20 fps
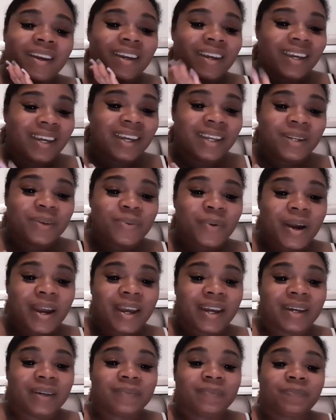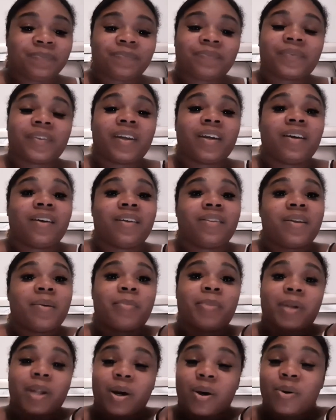Anyway, the
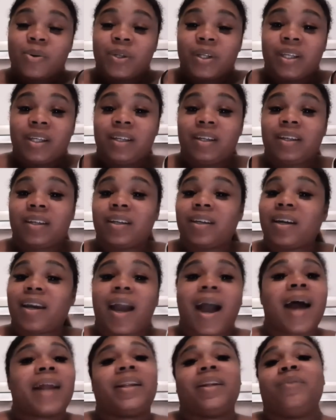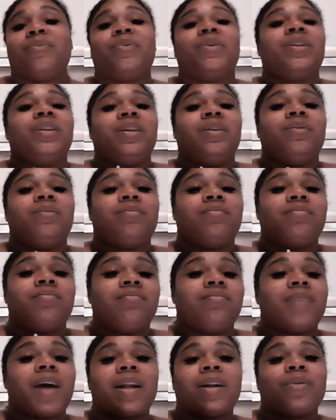bloating, I
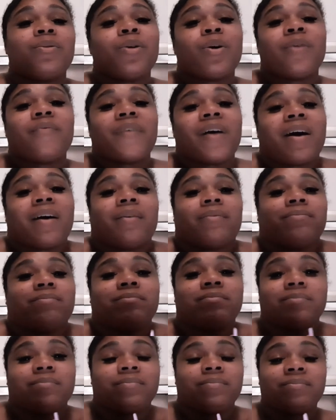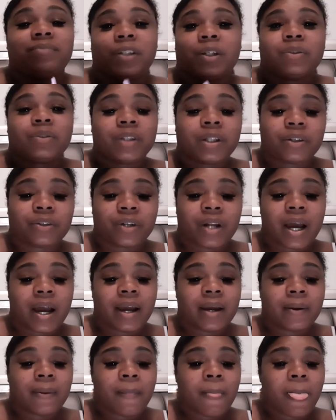don't know if I felt that or
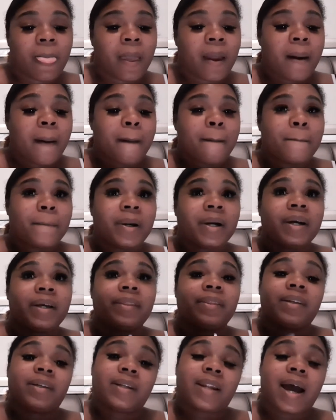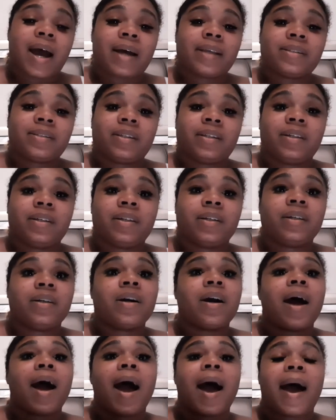not. But the nausea,
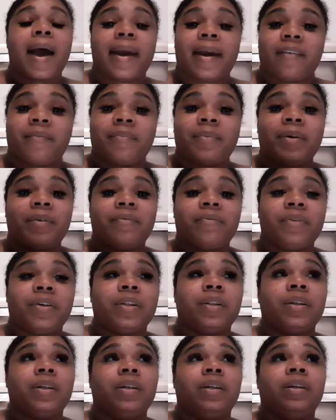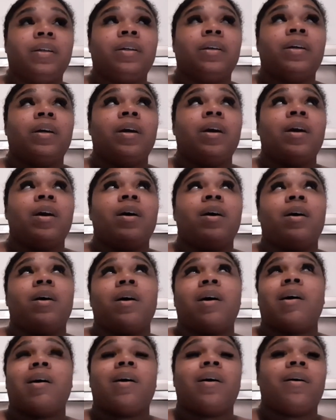I have been feeling
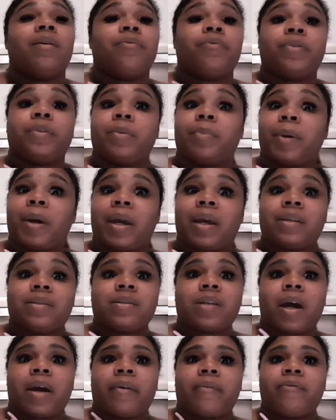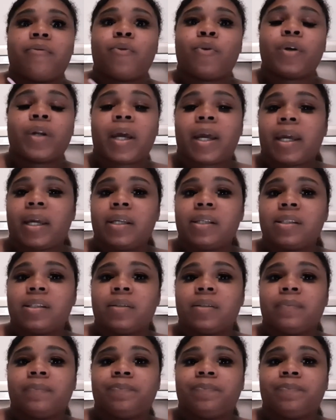for the past like 4 days.